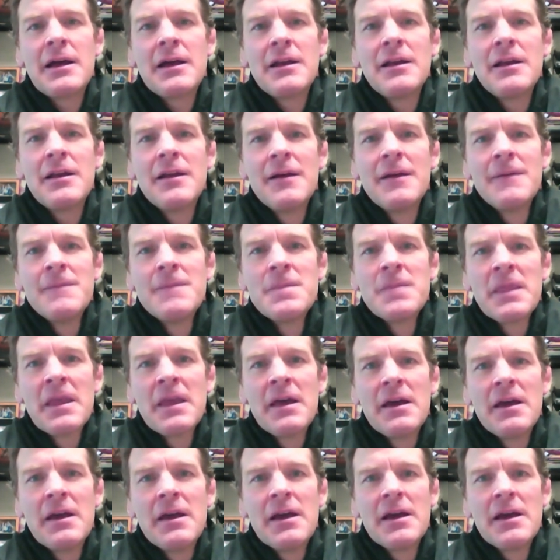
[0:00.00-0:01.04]

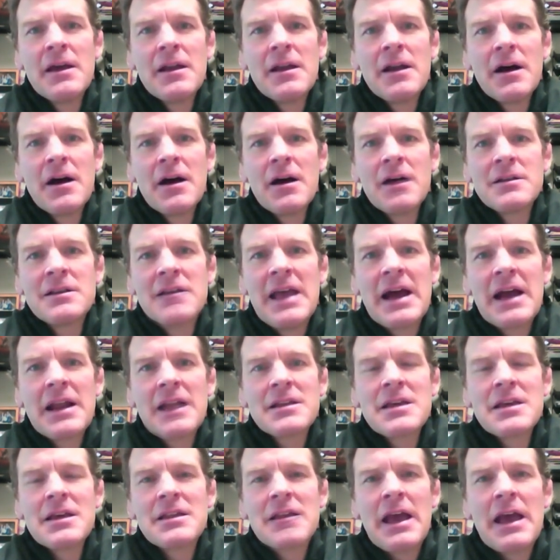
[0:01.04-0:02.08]
And
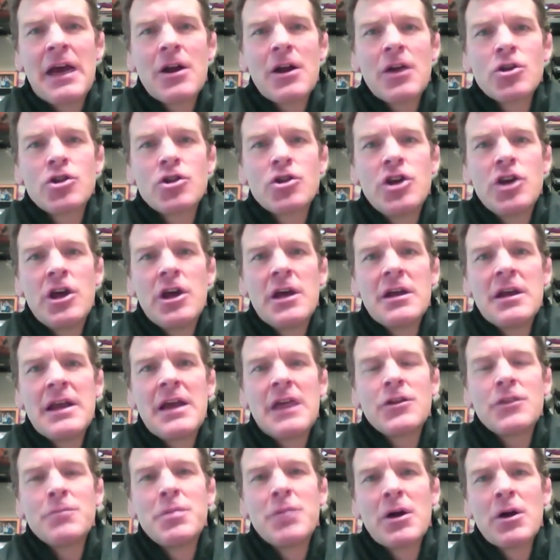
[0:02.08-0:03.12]
Dennis's energy and
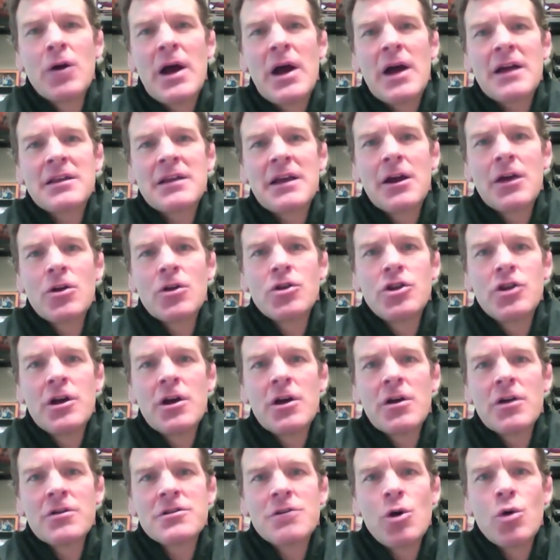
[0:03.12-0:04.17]
Nathan Bierak's
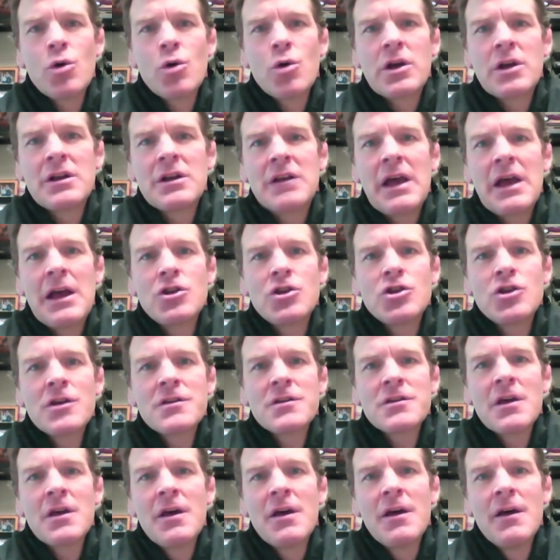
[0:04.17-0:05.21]
energy are so
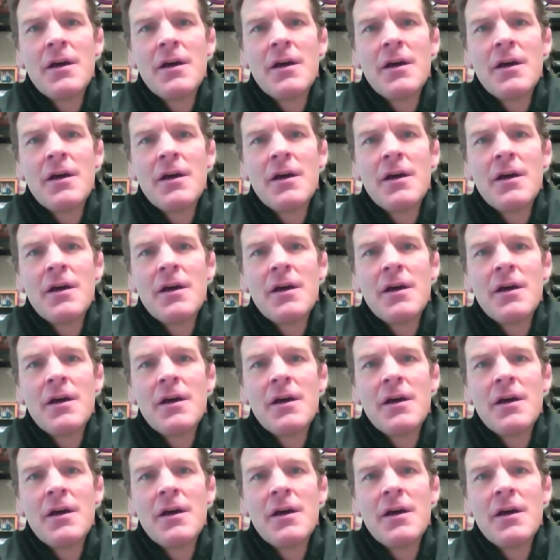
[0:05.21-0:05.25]
contagious.